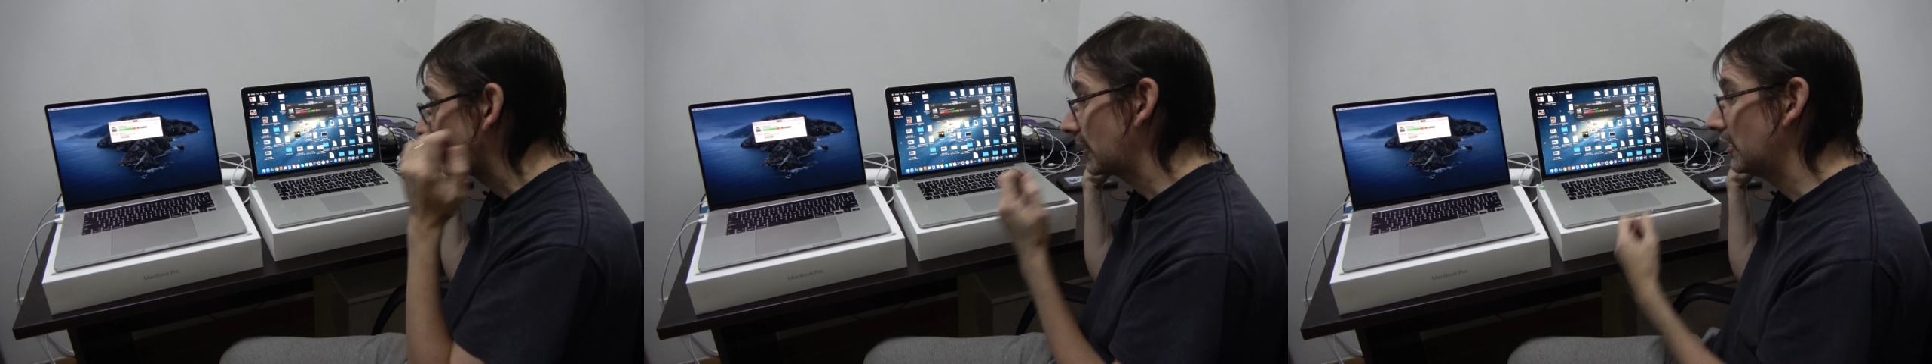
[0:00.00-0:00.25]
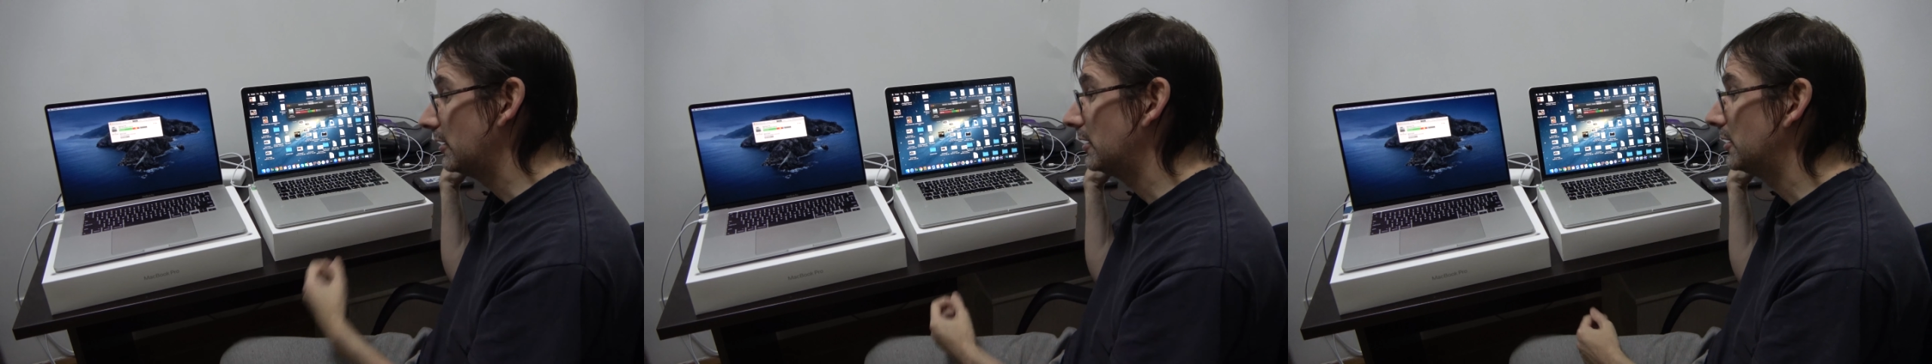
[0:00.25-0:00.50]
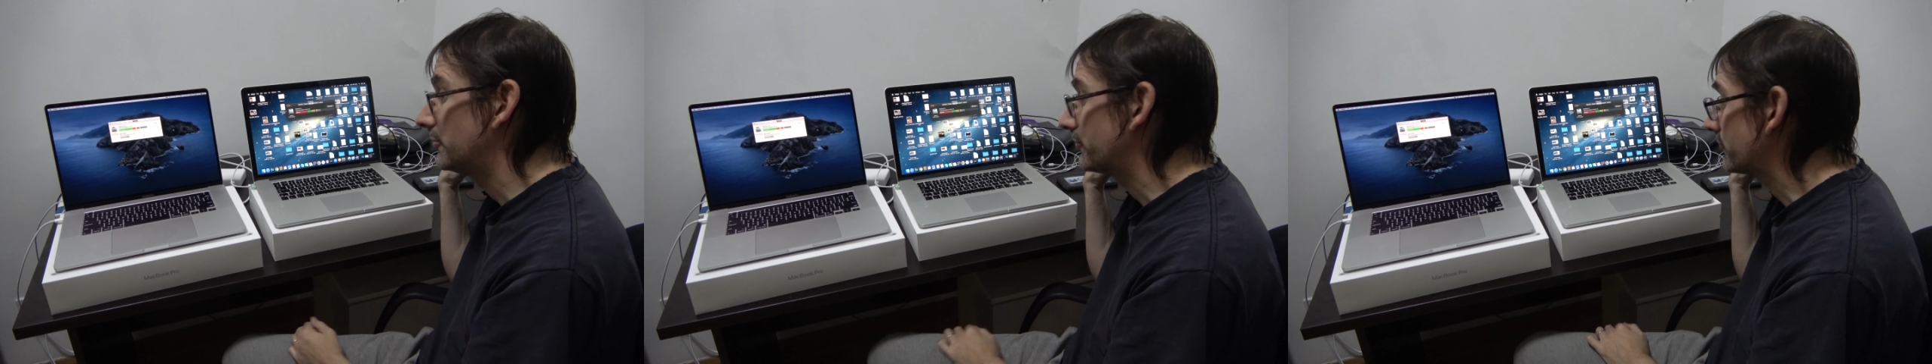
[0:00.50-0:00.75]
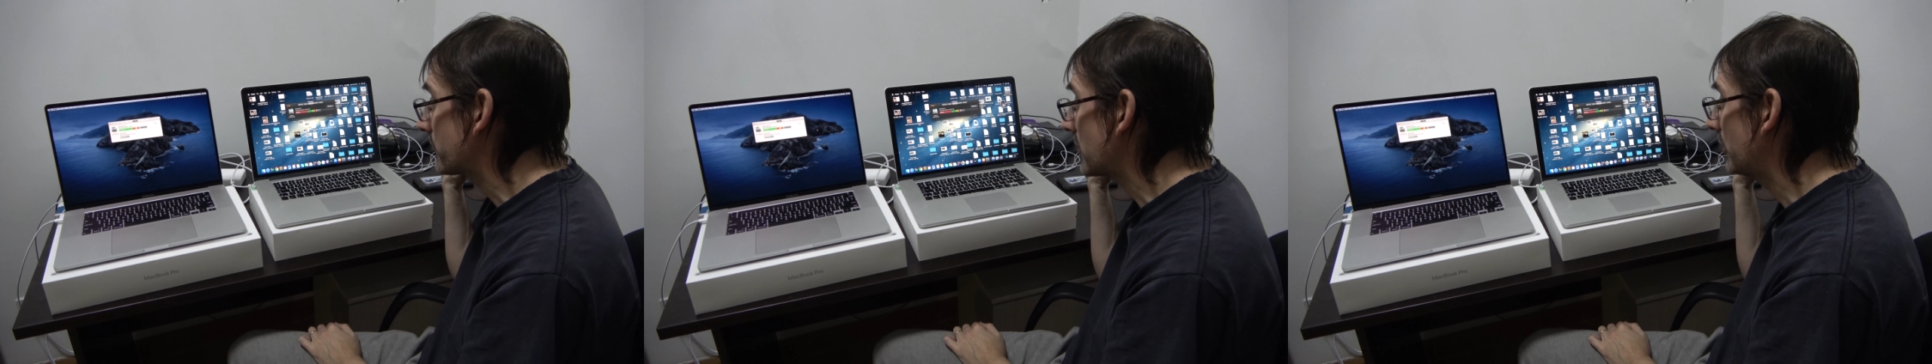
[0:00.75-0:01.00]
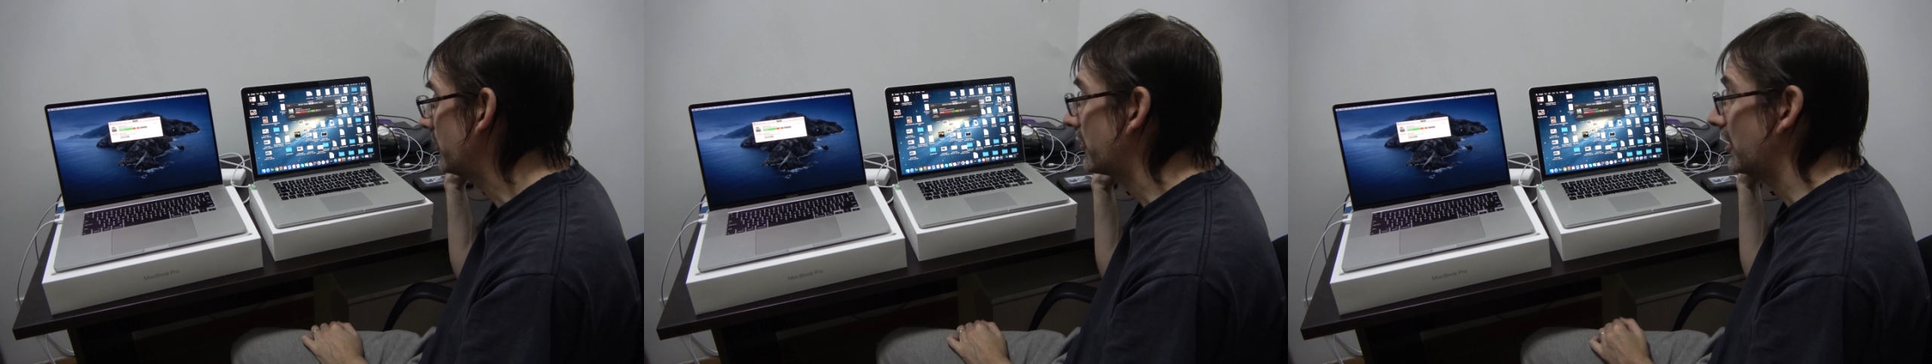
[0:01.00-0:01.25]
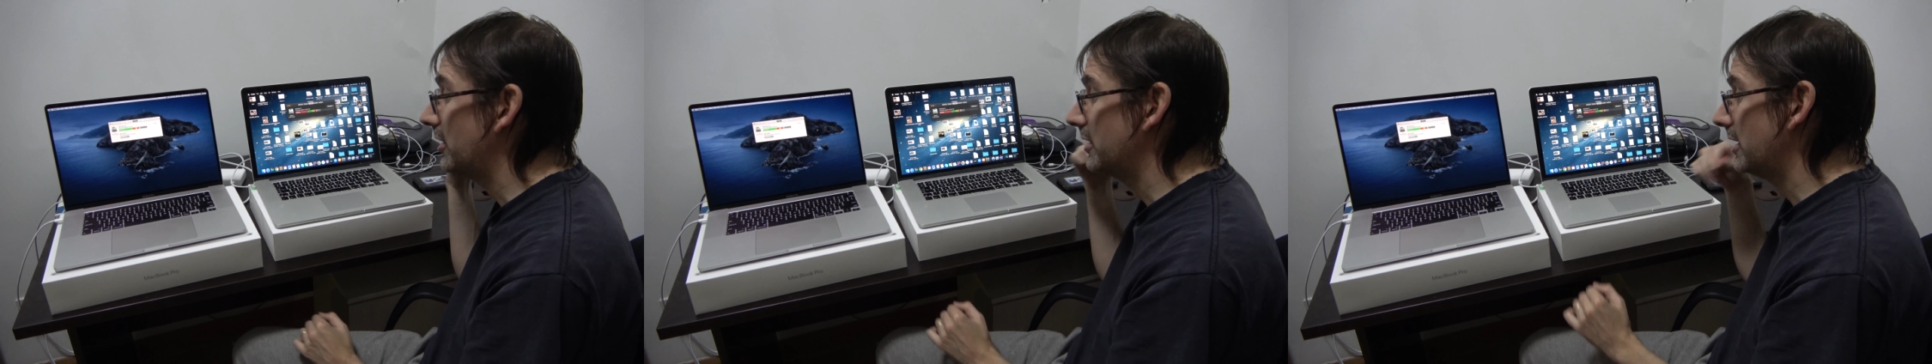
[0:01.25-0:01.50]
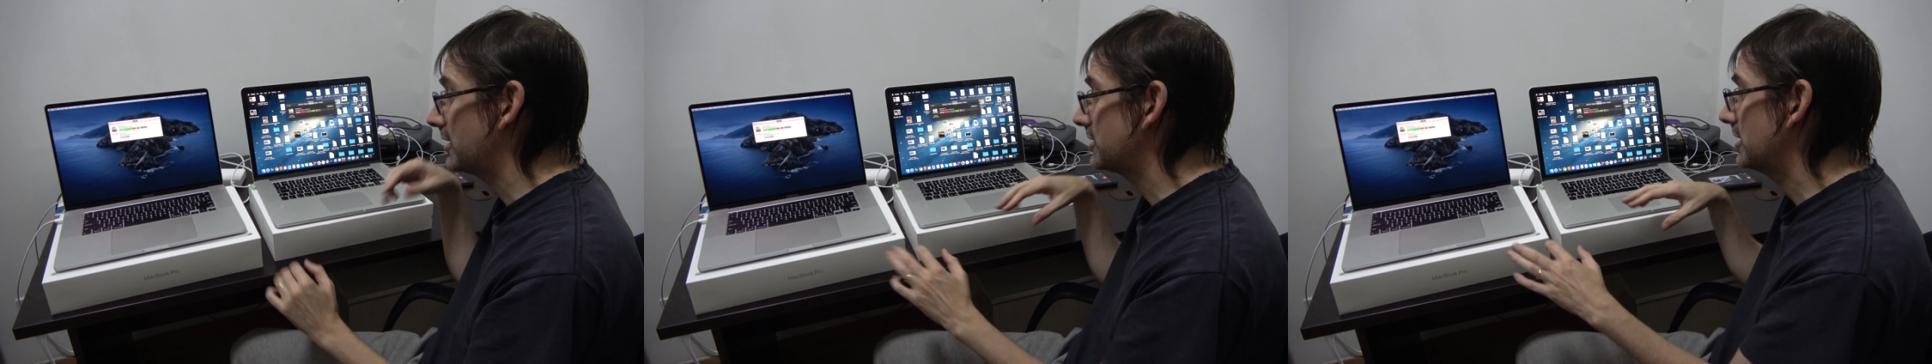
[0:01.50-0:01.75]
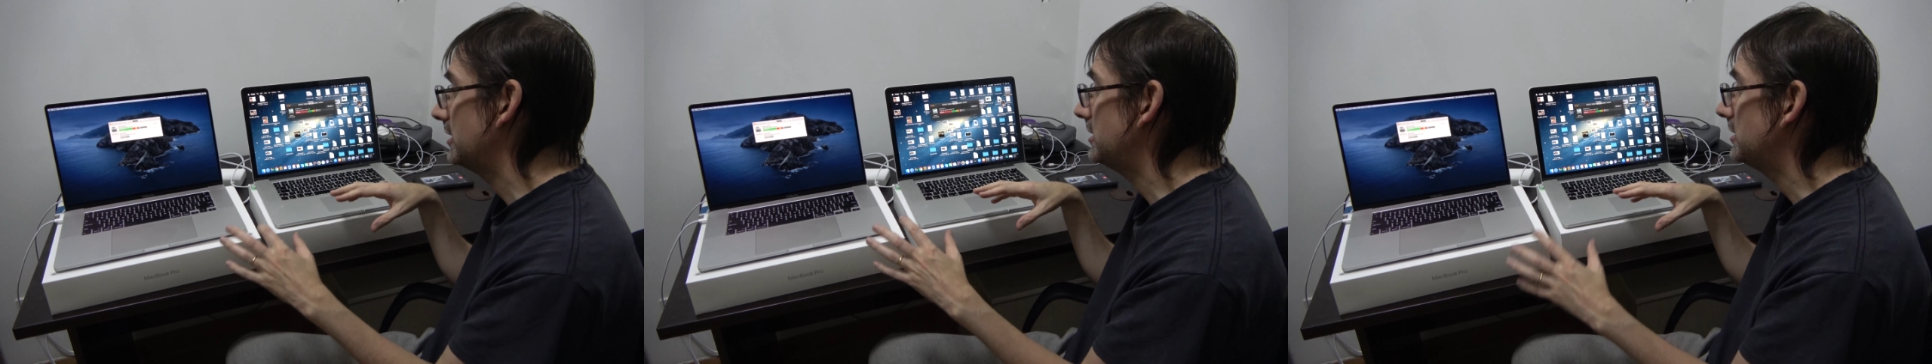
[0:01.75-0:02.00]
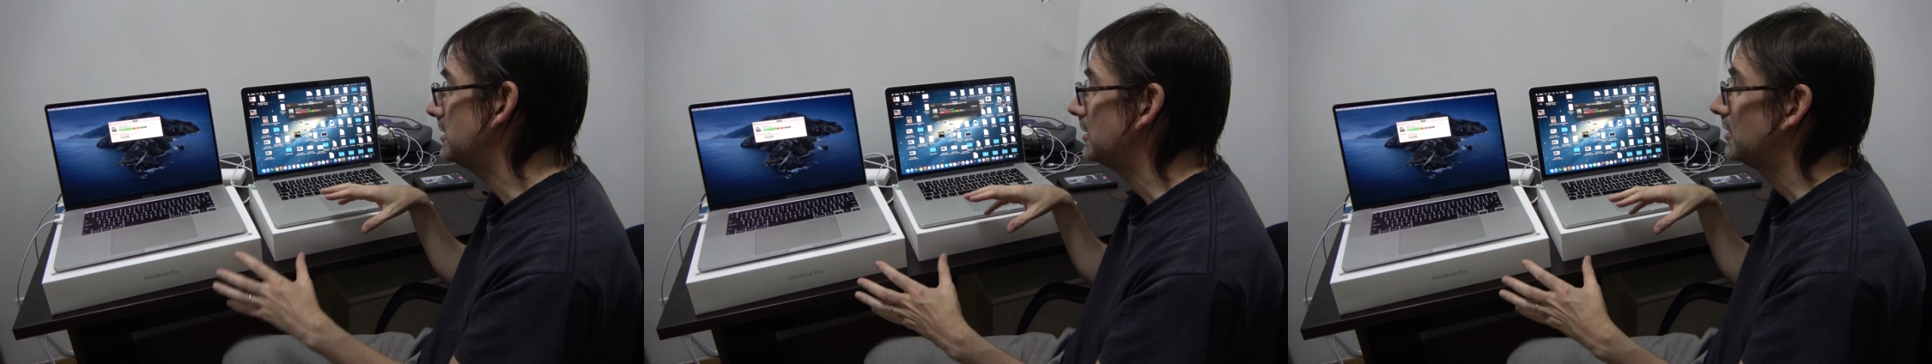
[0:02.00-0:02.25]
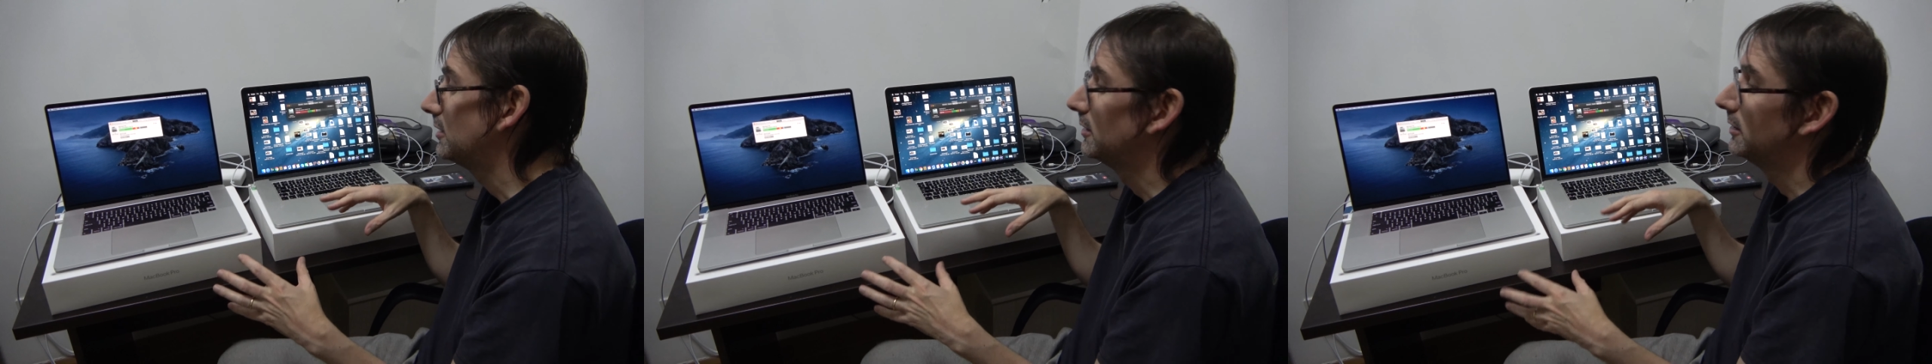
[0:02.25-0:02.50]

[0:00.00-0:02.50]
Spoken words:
and it actually